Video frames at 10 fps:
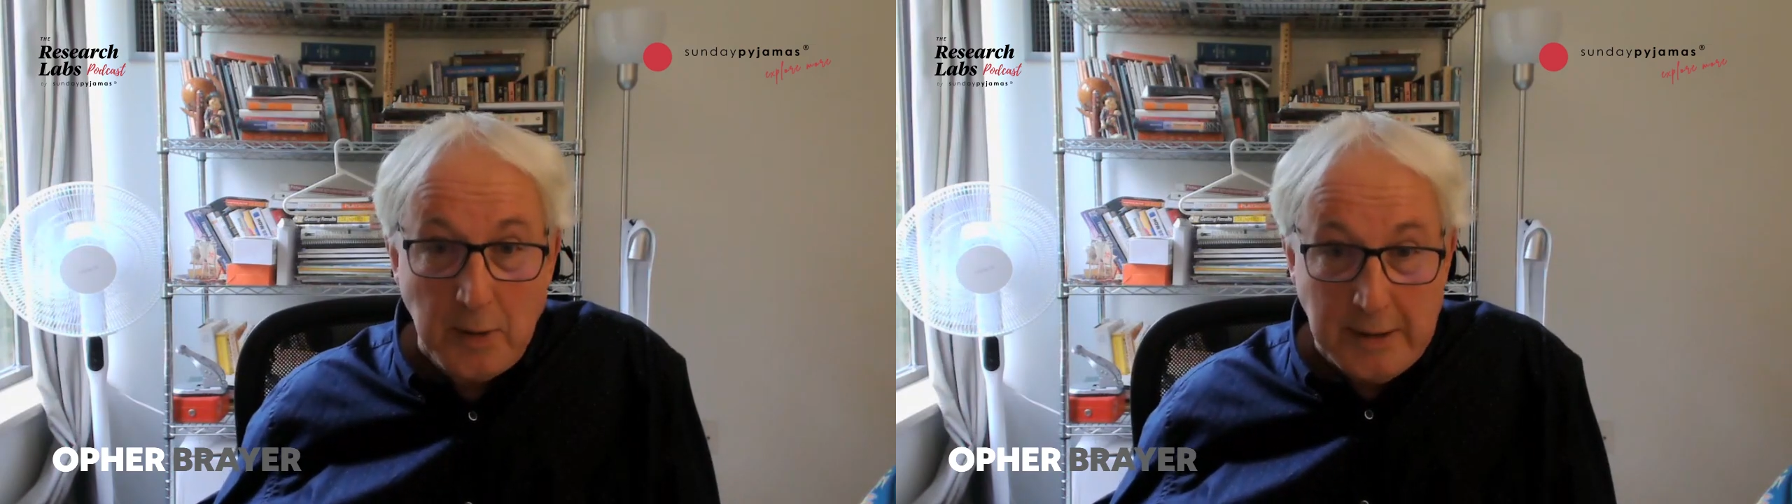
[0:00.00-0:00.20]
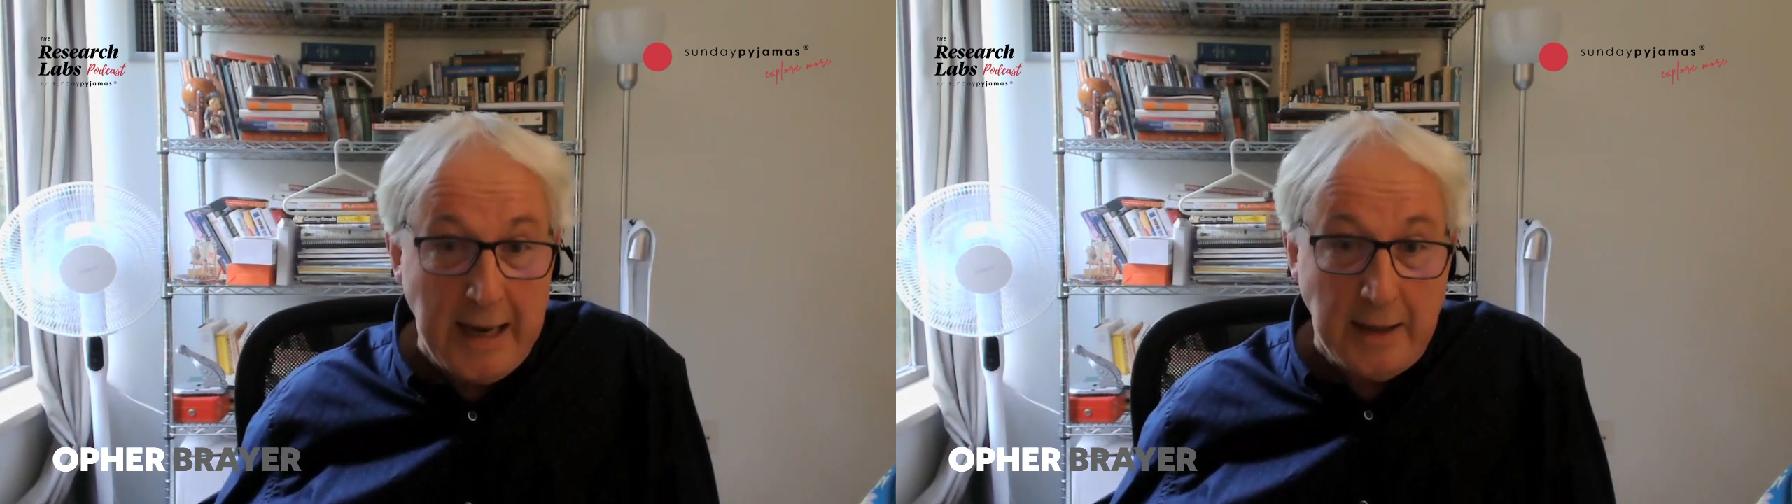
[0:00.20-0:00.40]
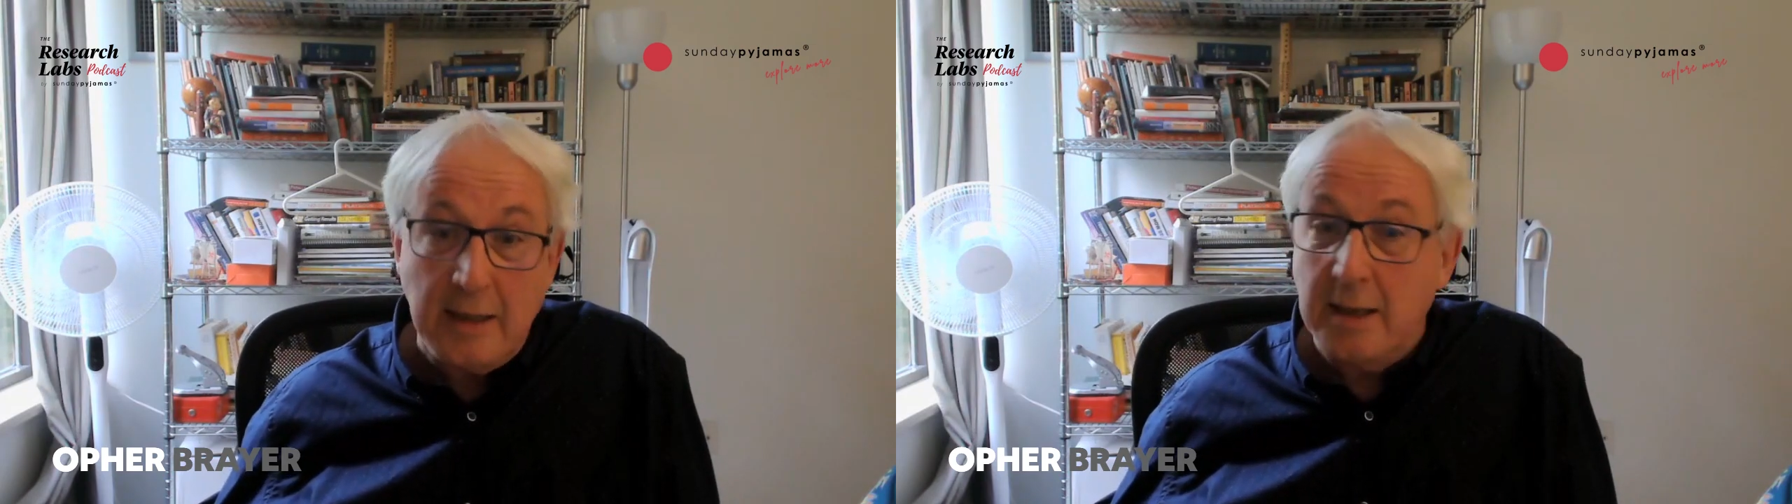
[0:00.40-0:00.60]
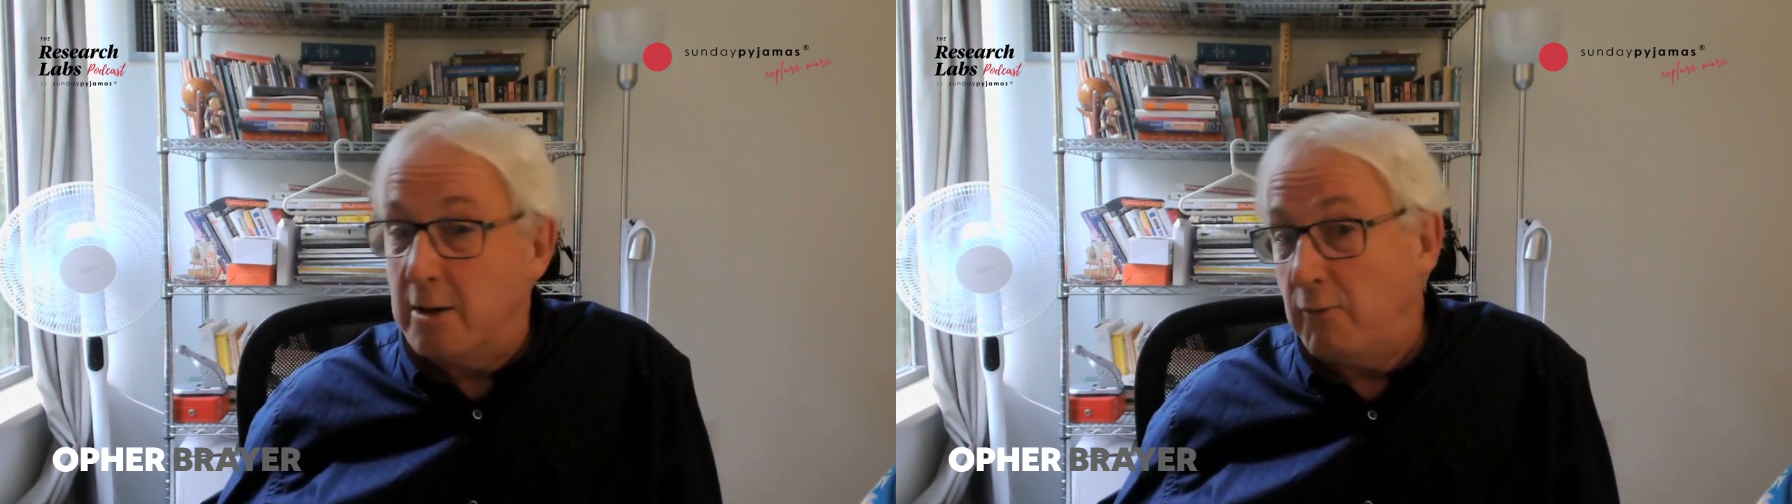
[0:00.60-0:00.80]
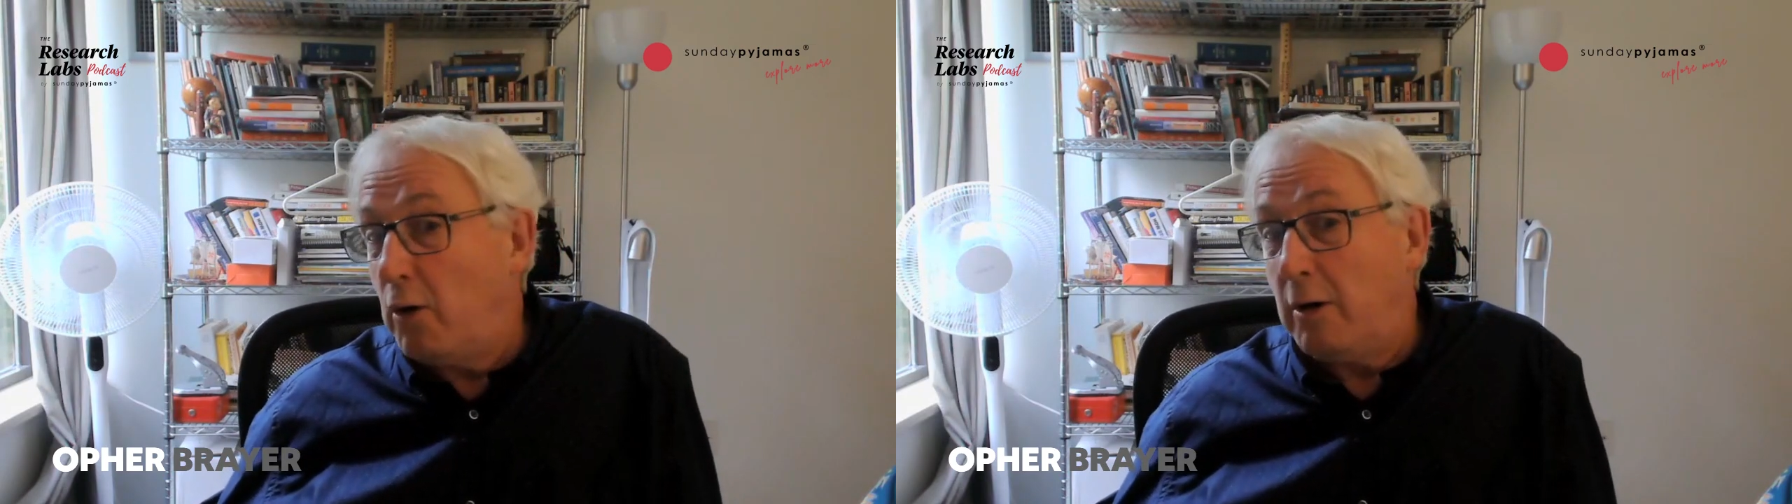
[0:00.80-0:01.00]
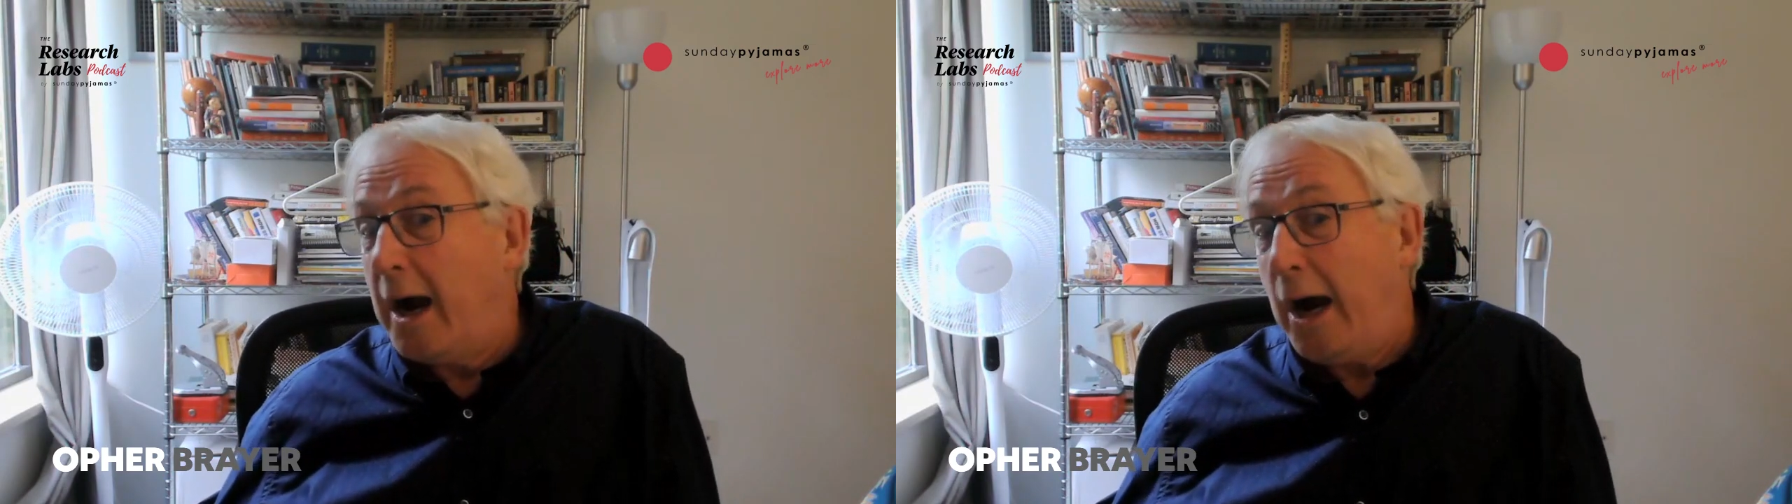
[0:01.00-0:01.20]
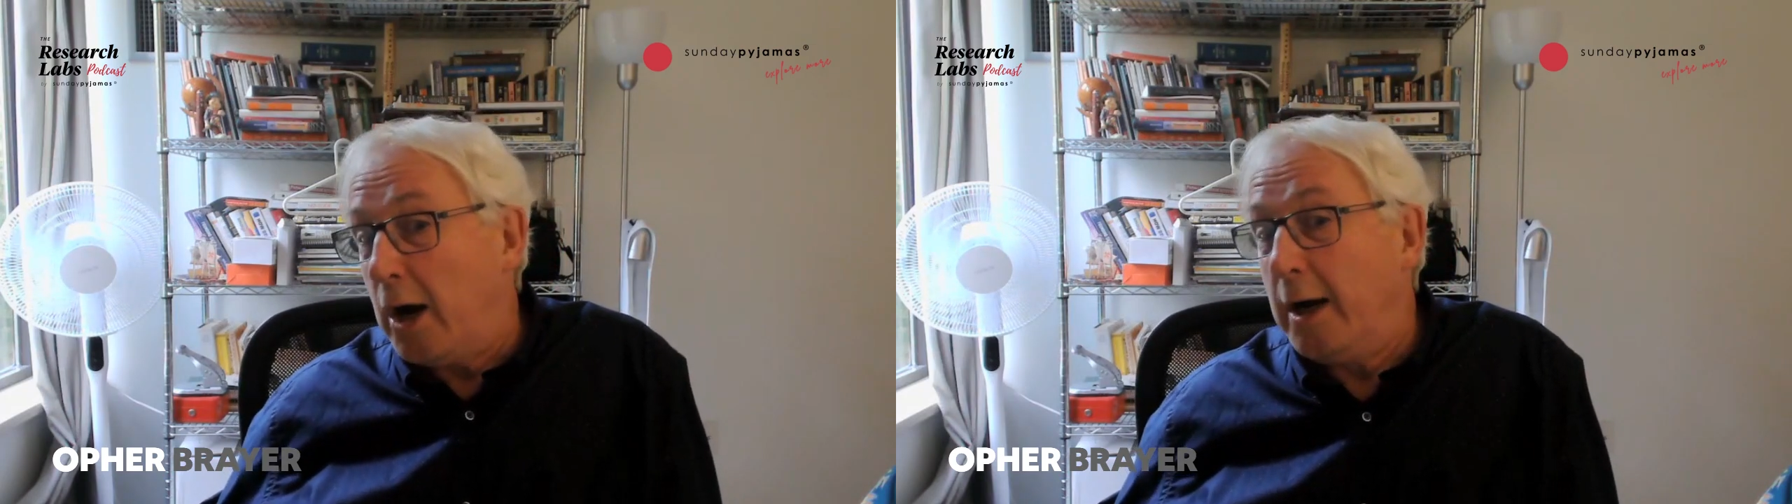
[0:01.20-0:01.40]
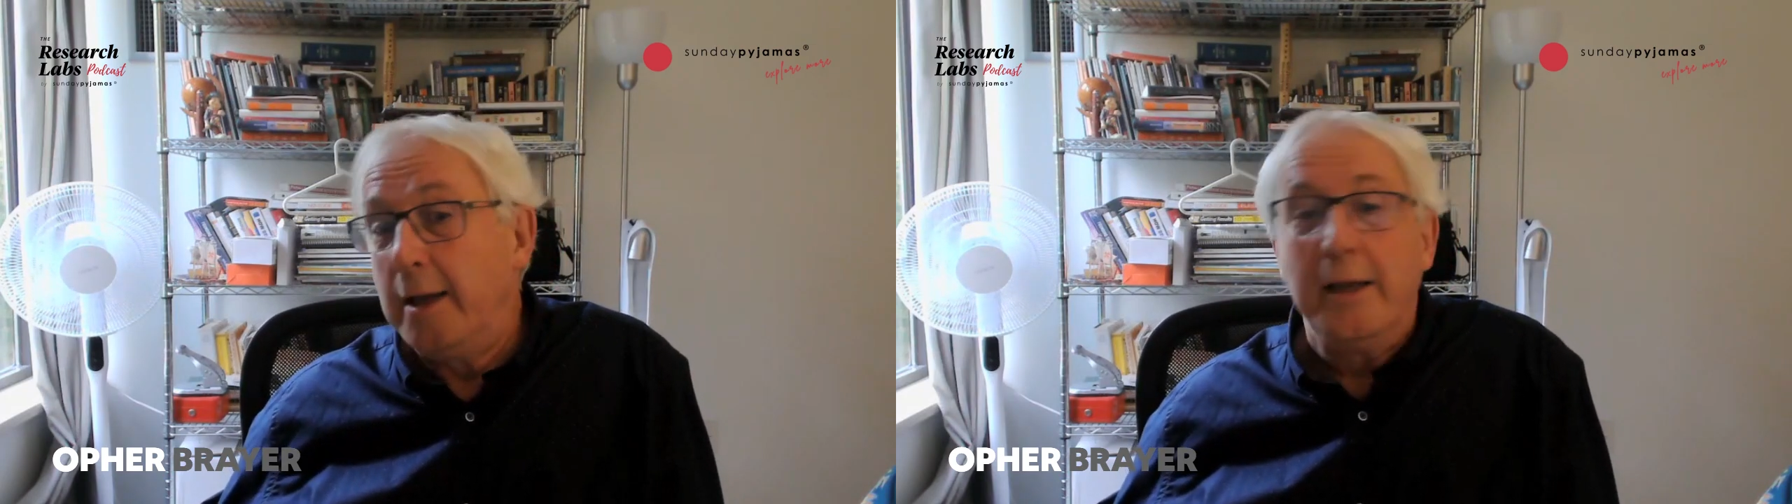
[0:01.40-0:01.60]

saying that it's the wrong car.